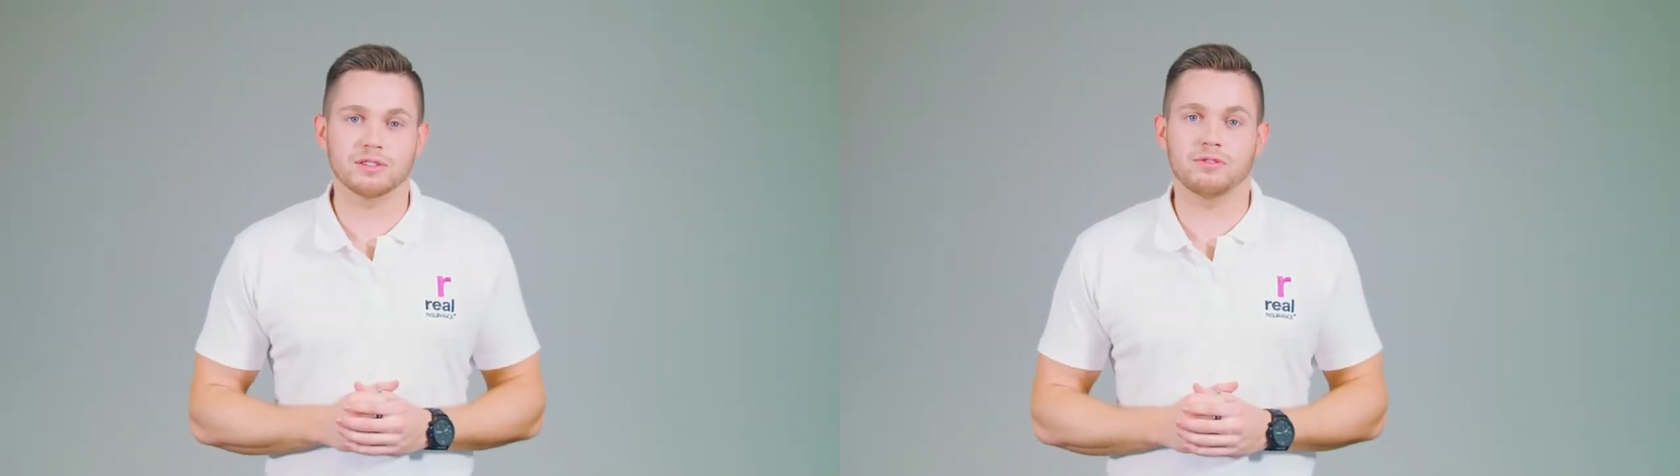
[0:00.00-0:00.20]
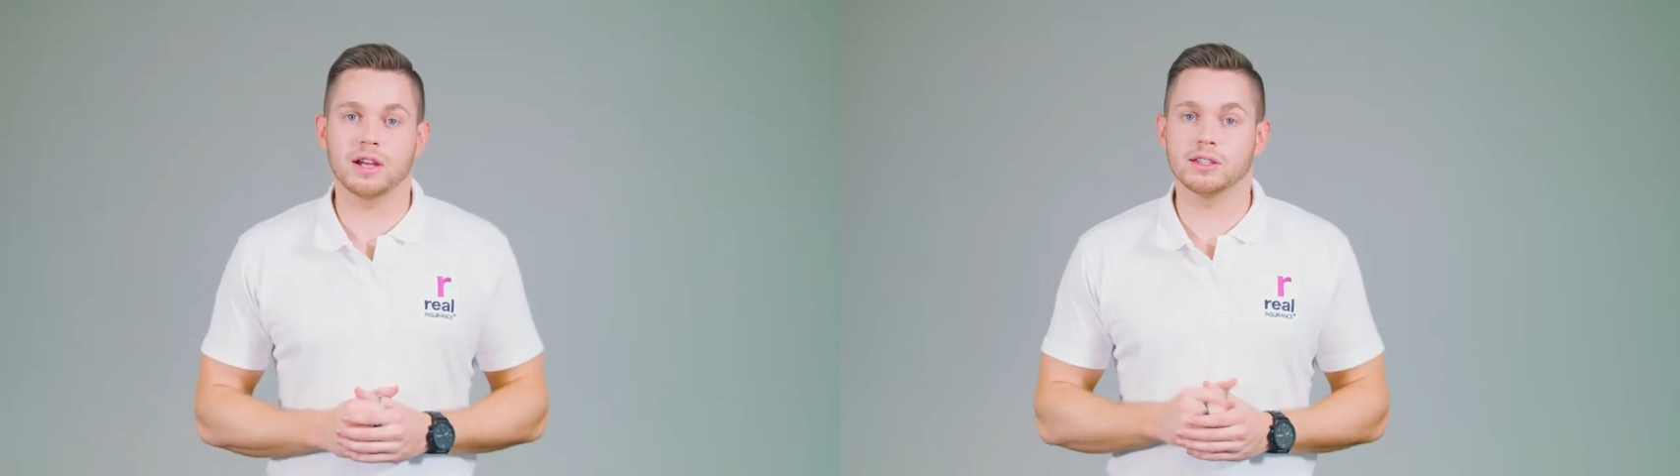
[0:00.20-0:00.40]
to
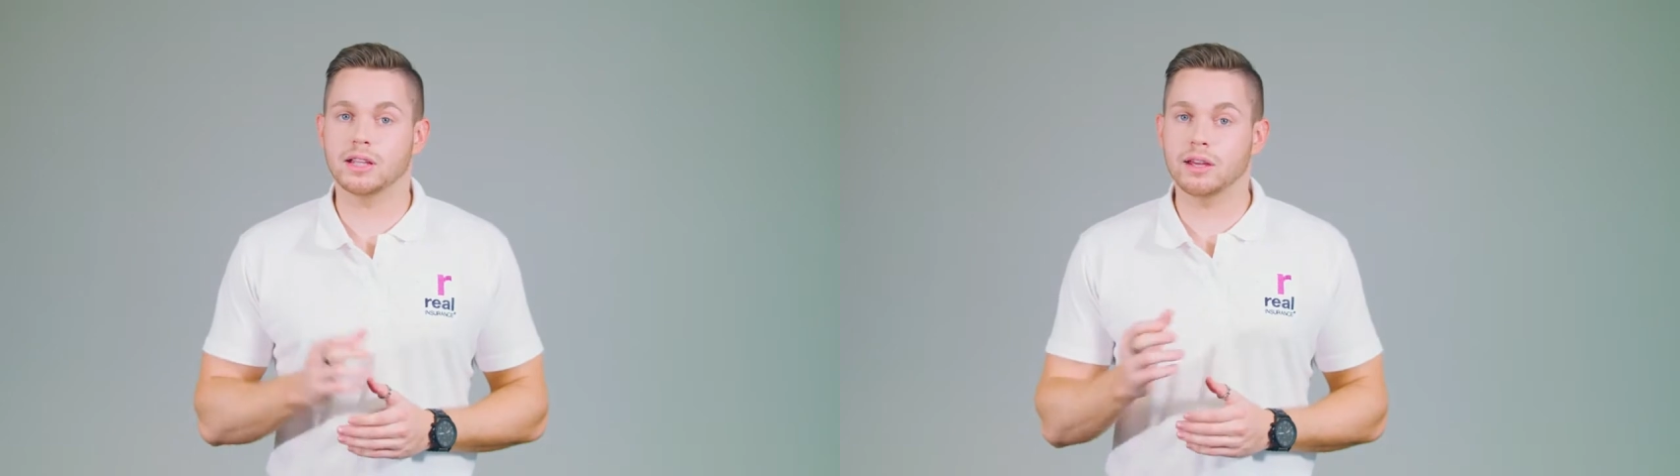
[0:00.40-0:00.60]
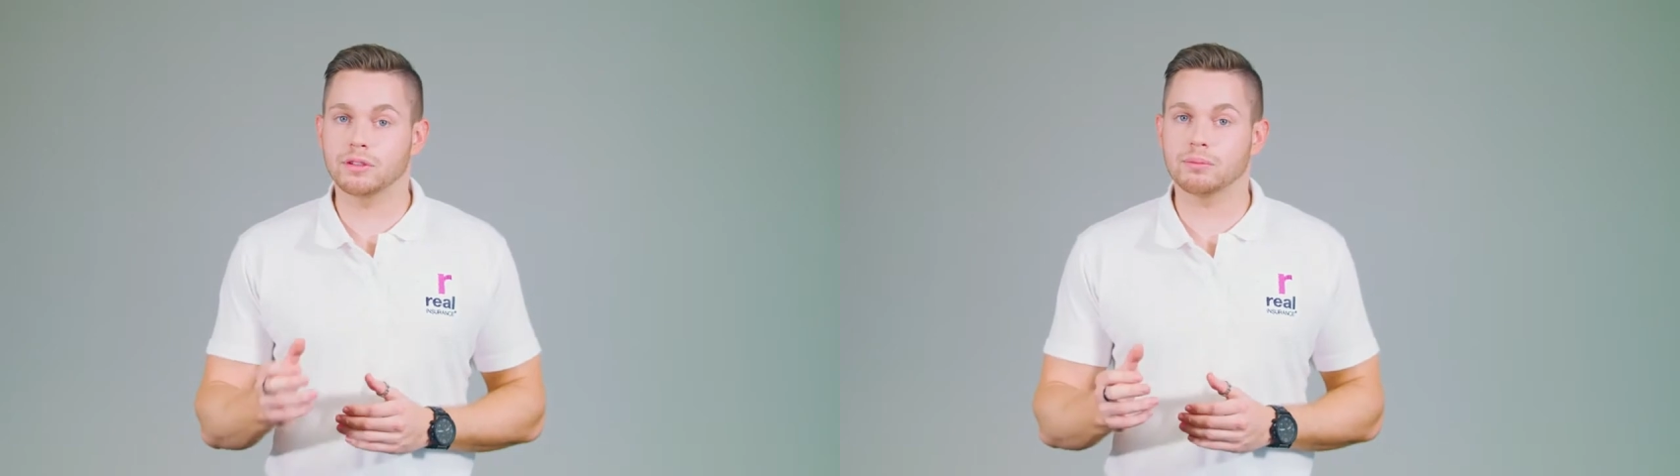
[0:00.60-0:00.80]
find the
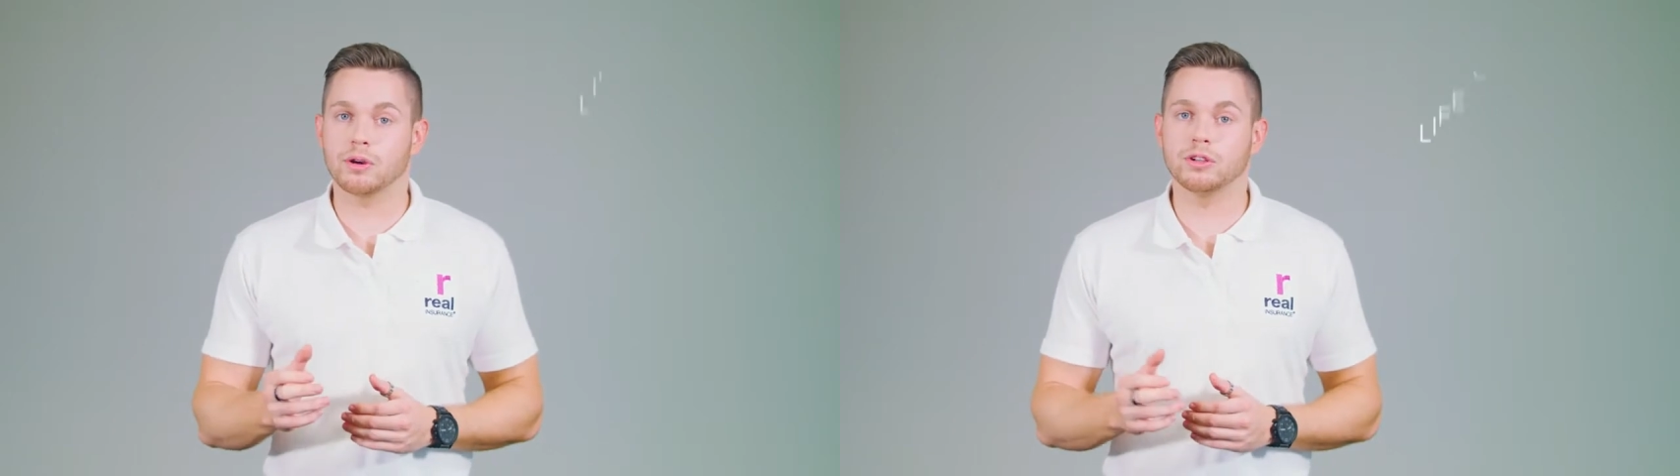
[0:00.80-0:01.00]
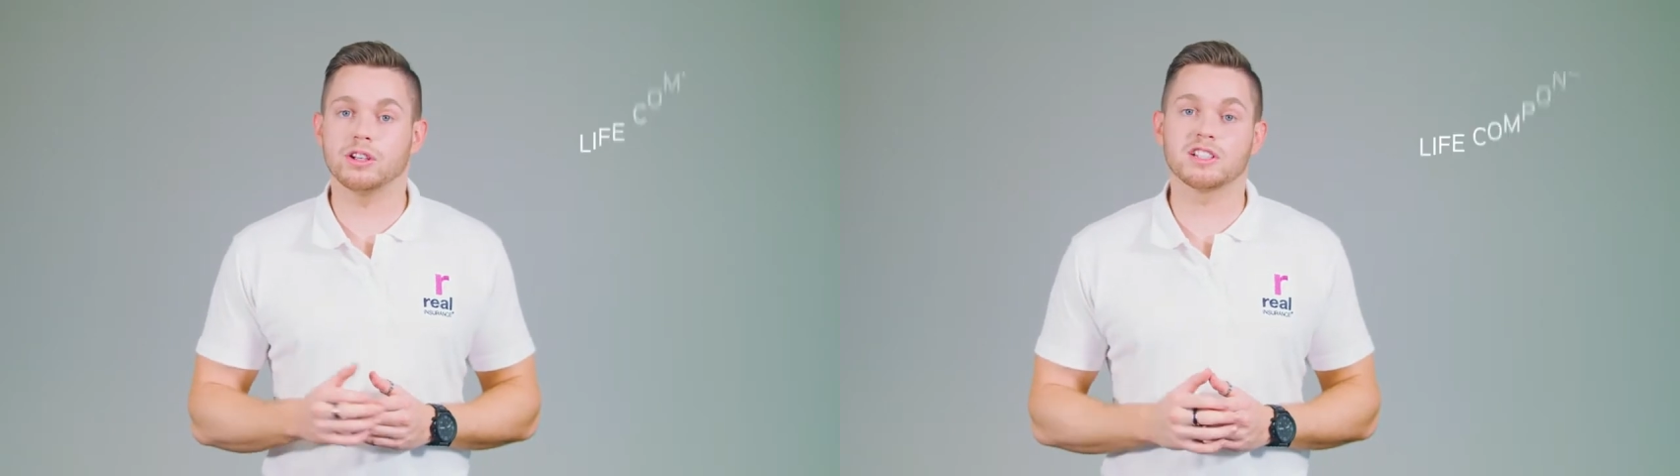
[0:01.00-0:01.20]
life
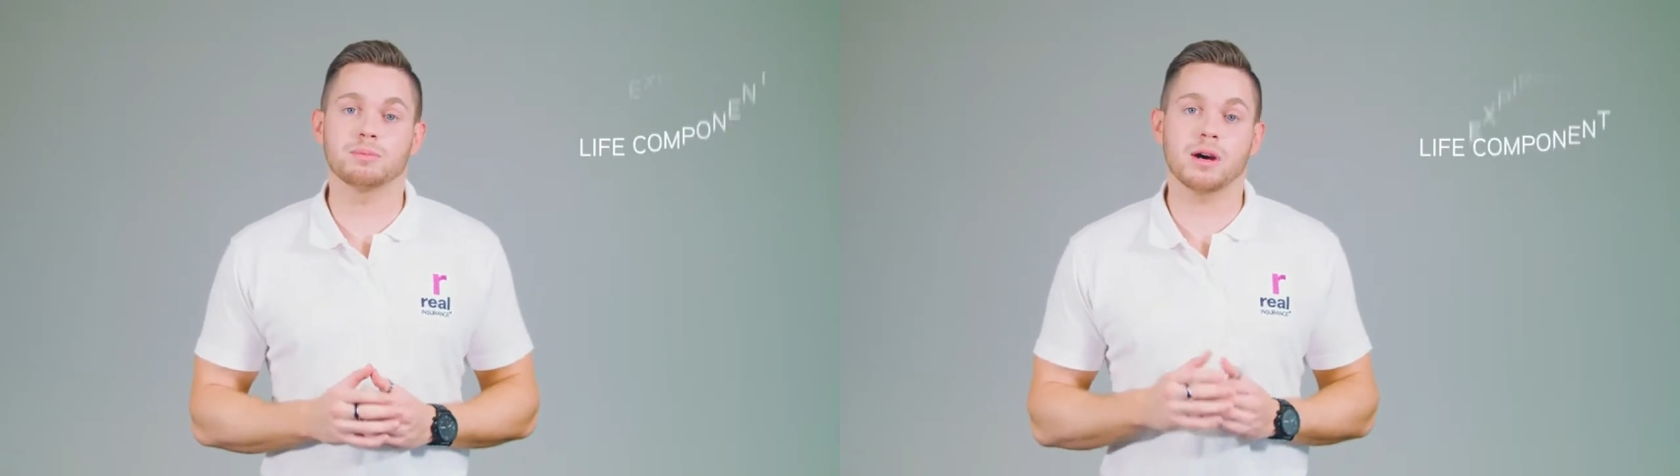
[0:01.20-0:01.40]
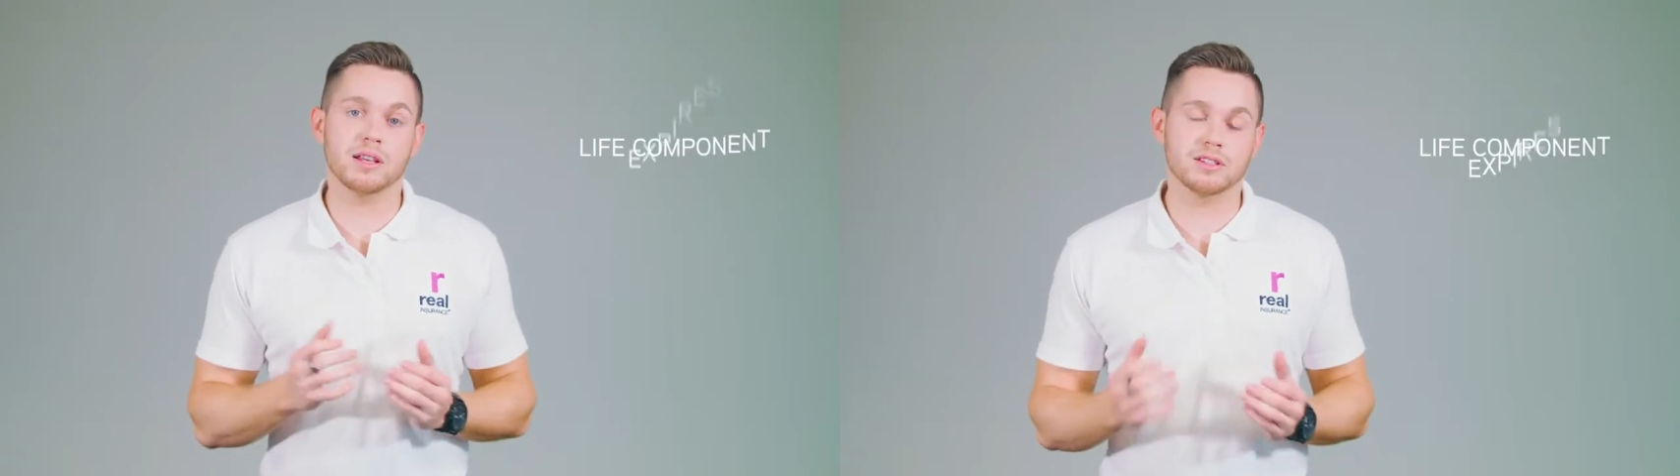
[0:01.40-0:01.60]
component
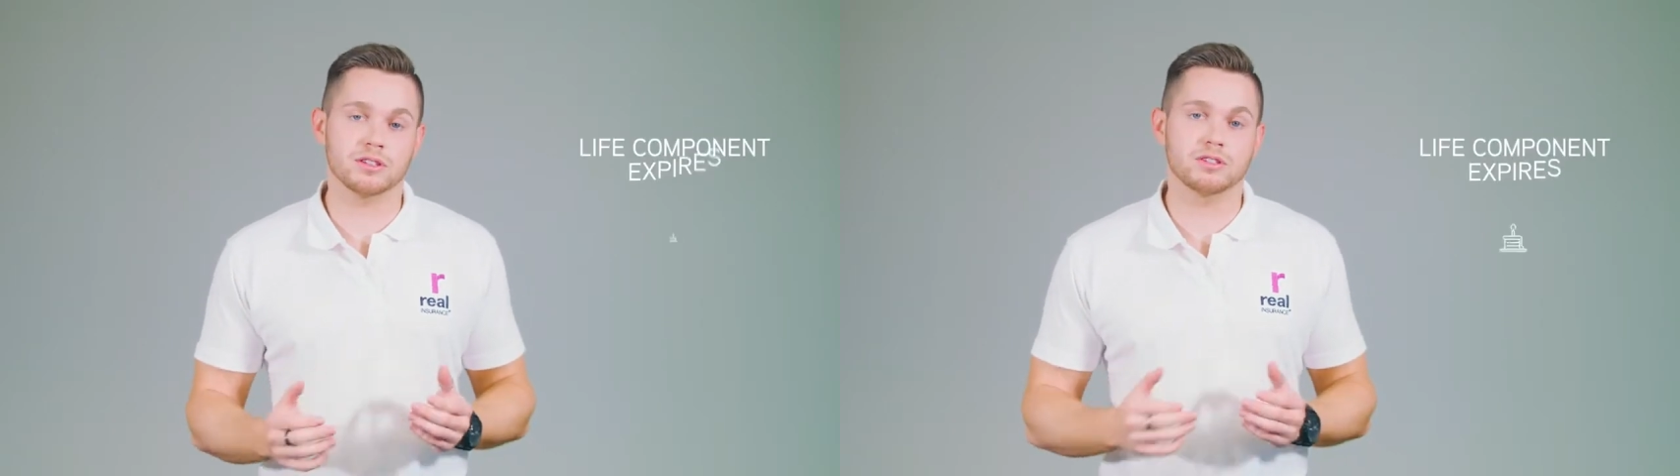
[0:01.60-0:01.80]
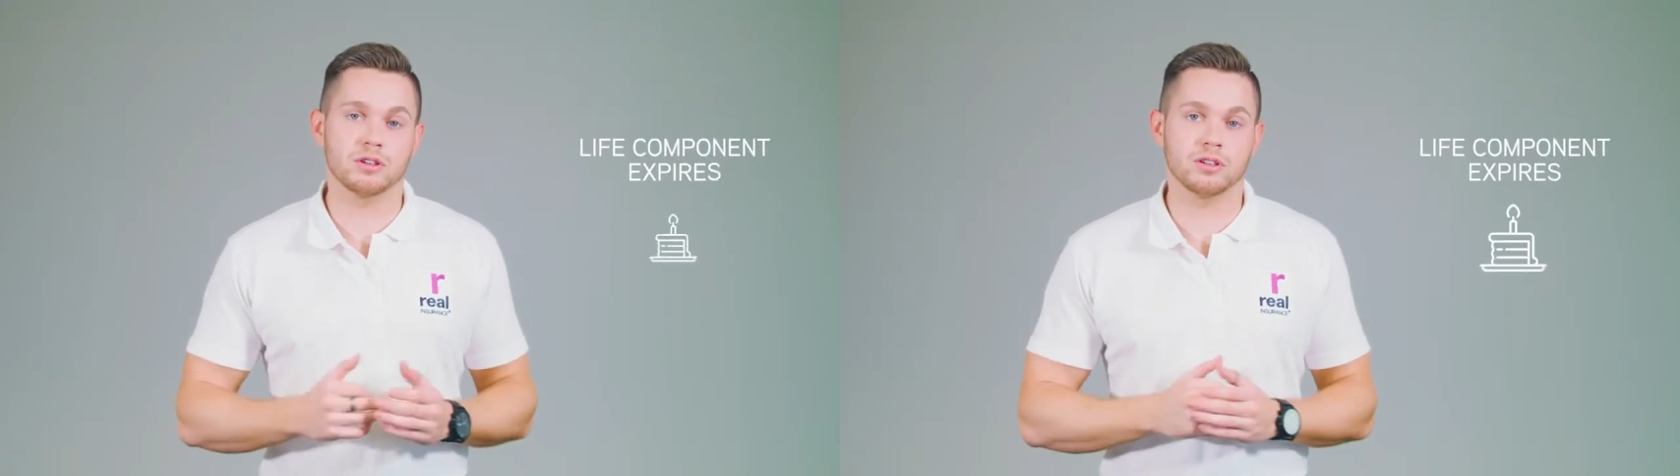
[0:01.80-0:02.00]
expires at a
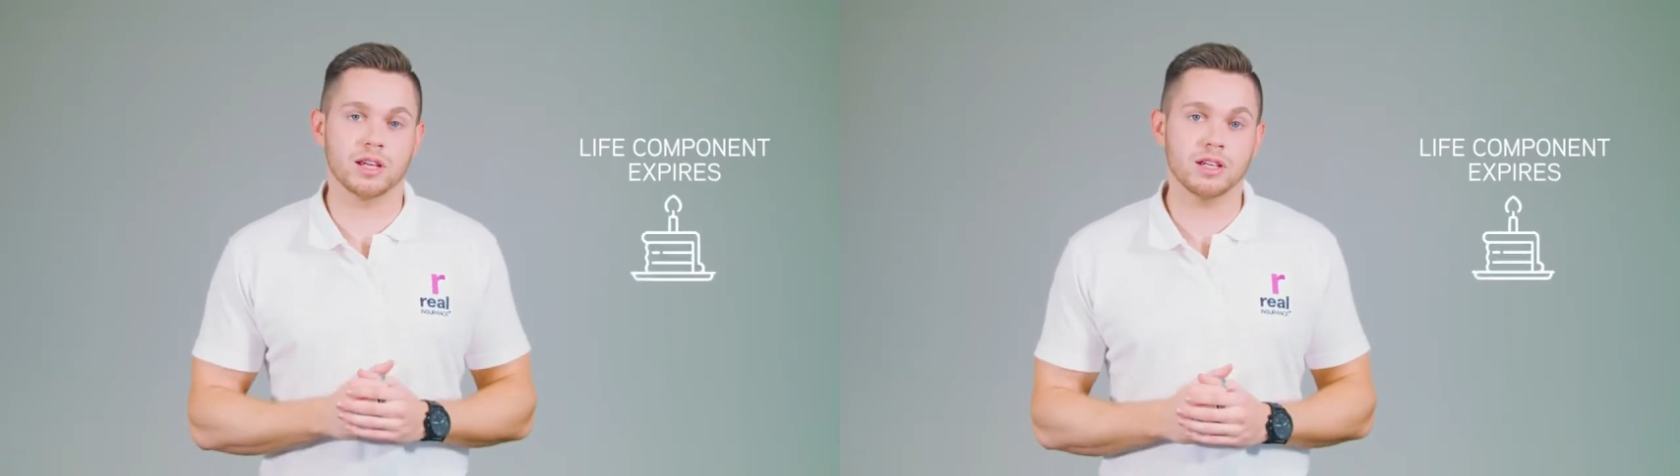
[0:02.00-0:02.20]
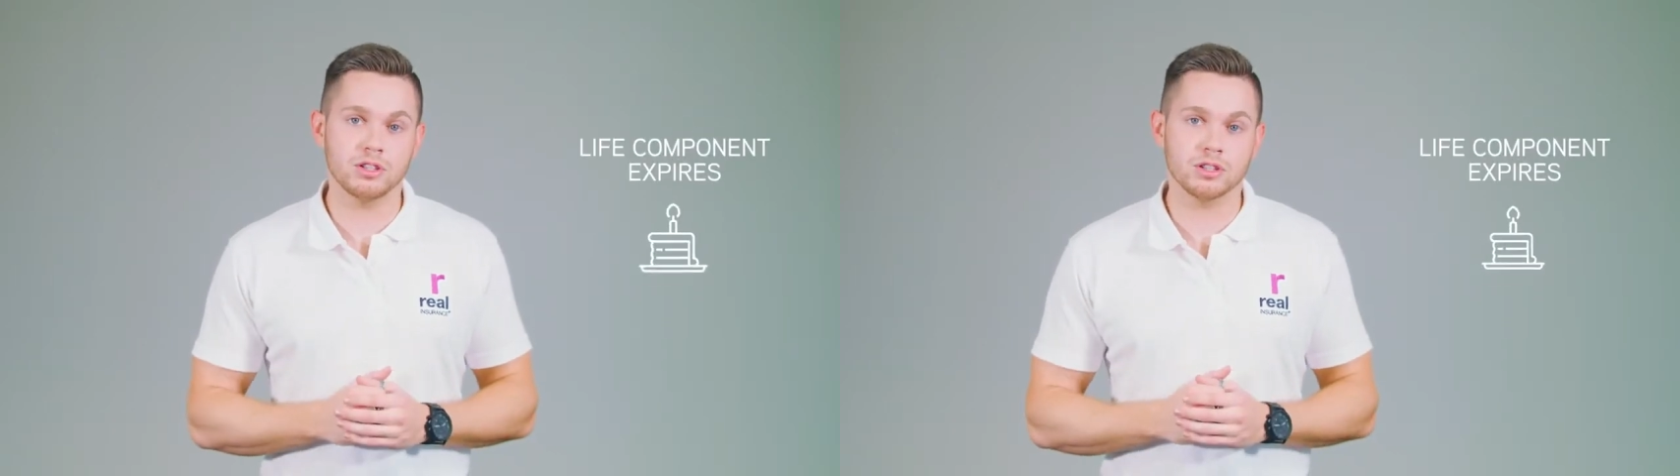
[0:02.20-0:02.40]
certain
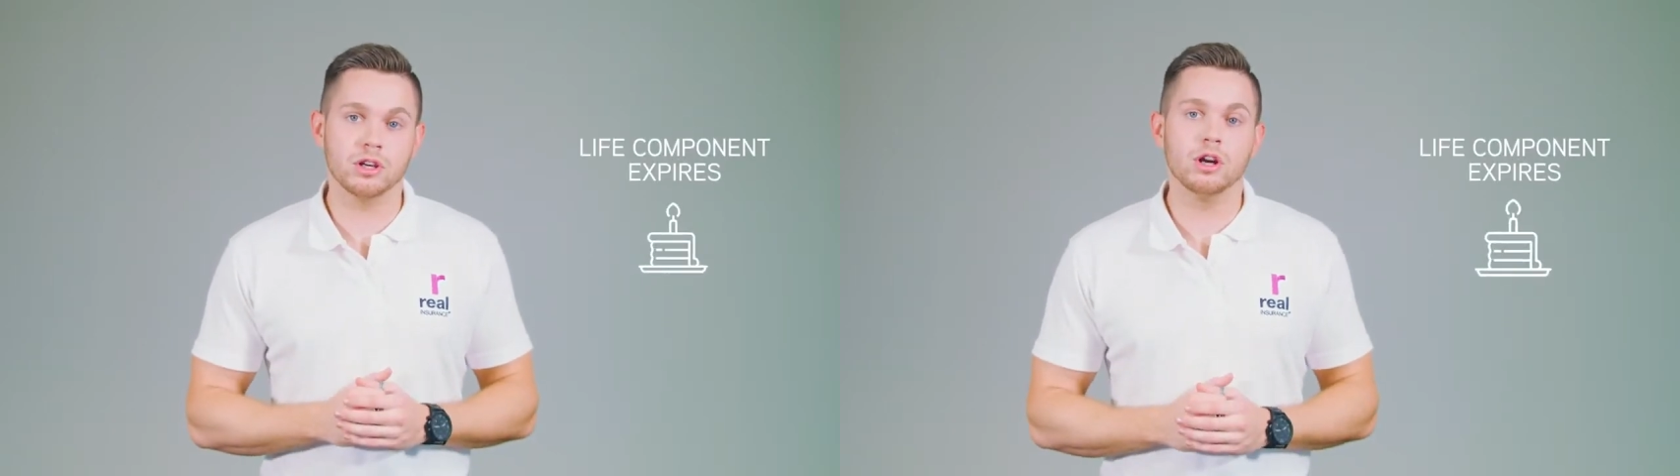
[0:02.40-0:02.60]
age,